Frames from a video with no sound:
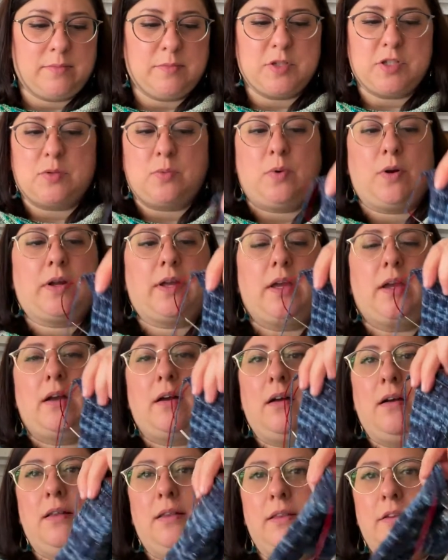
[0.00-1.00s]
just working
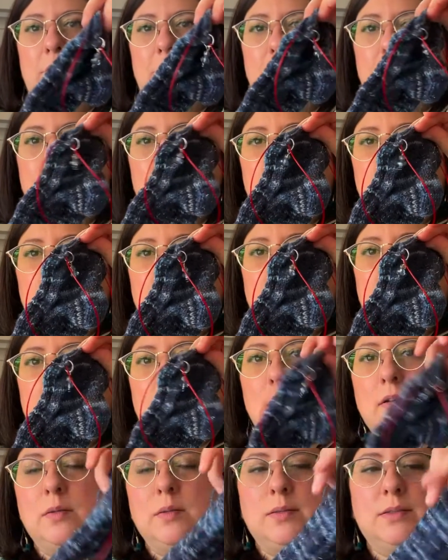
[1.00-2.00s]
on the foot
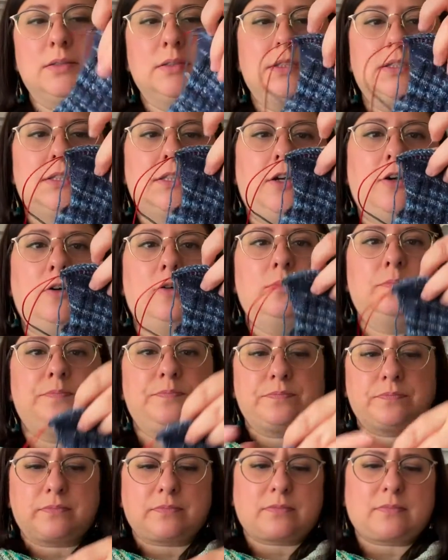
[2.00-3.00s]
now. So
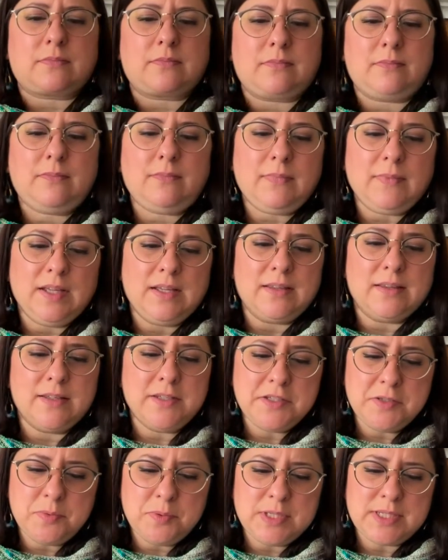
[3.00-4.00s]

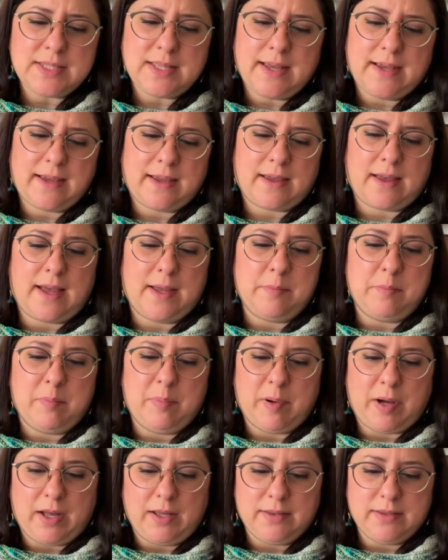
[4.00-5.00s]
this was like, I
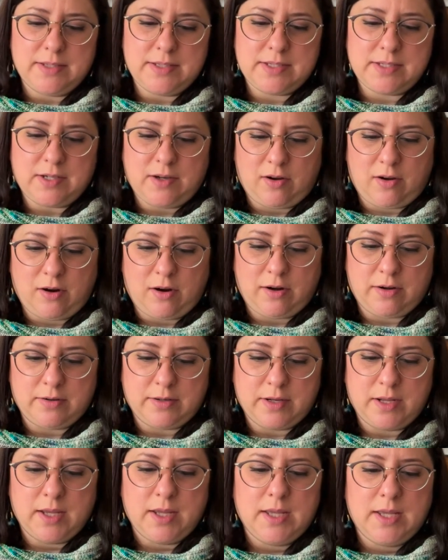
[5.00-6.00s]
bought this
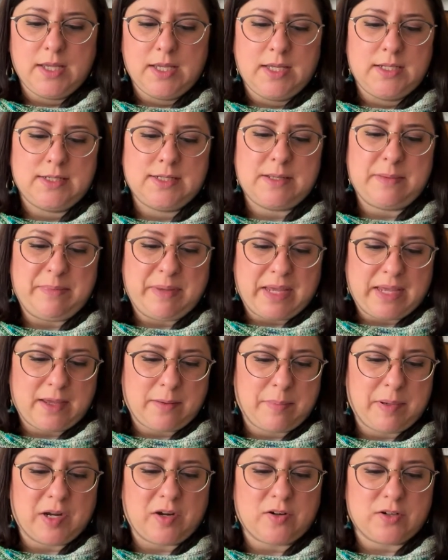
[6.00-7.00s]
yarn to make a
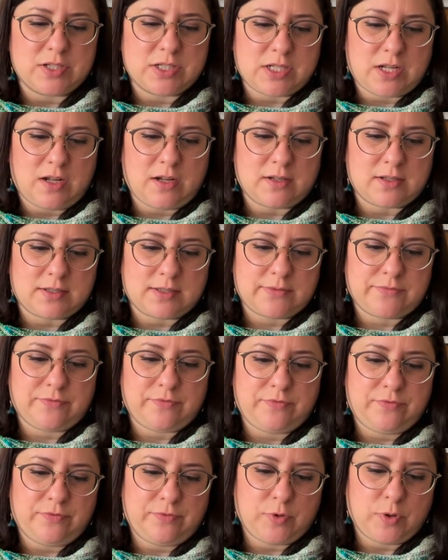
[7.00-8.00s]
pair of socks
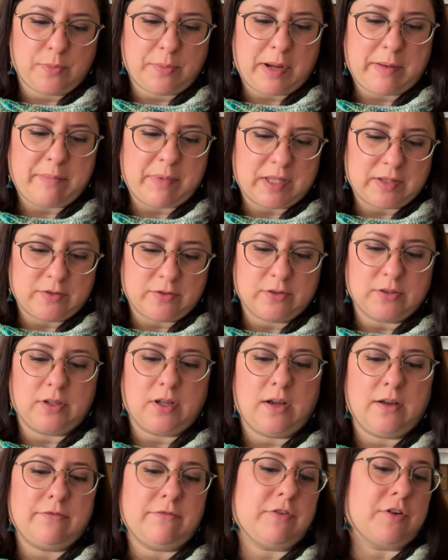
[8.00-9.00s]
for my
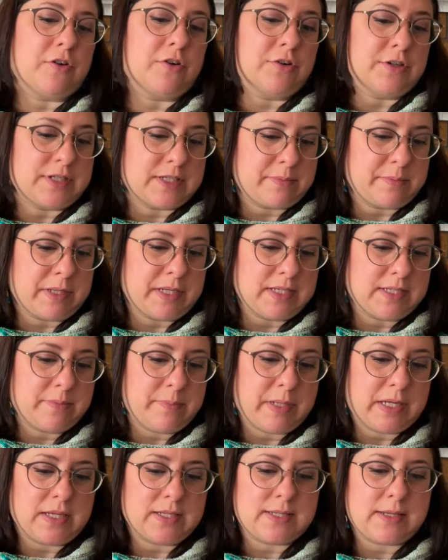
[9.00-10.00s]
mother-in-law for Christmas
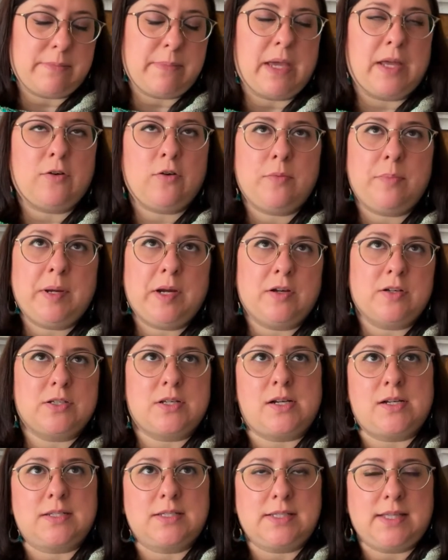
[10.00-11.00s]
because I made her a pair of
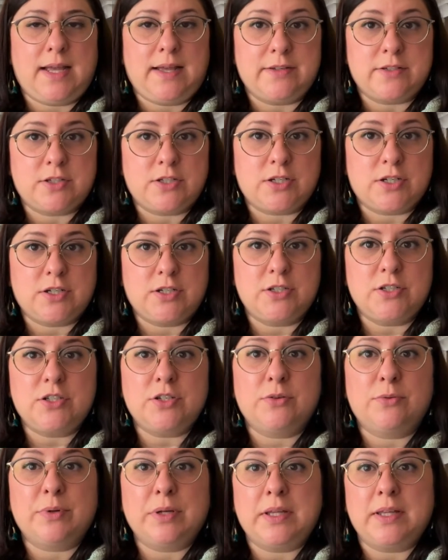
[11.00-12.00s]
socks last year and
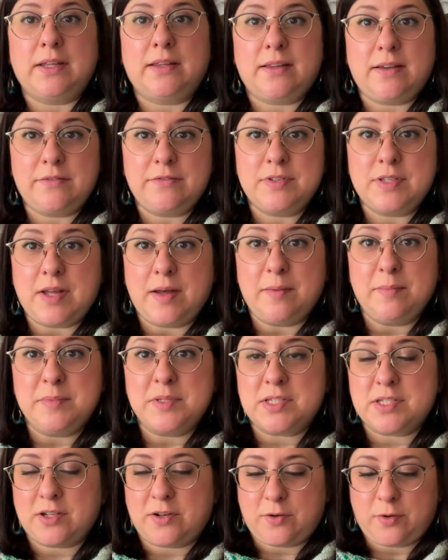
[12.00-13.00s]
she really loved them.
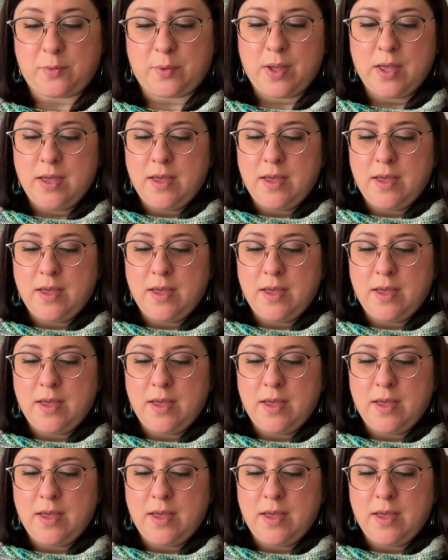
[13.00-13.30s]
So